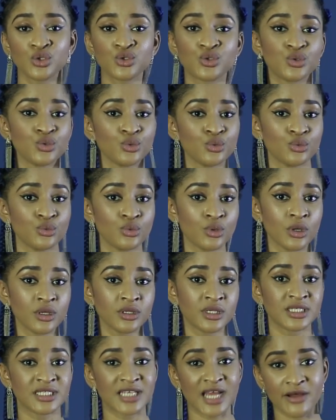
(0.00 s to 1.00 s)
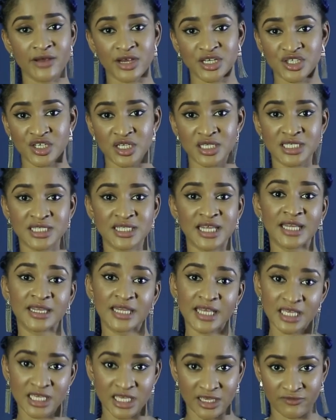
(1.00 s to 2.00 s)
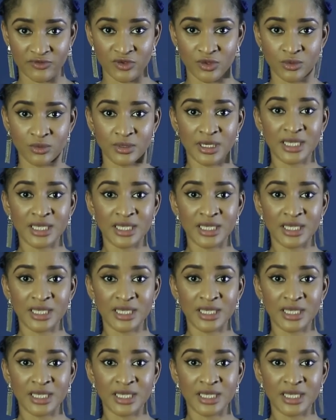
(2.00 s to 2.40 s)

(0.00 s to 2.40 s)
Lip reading: to the directions that they give you.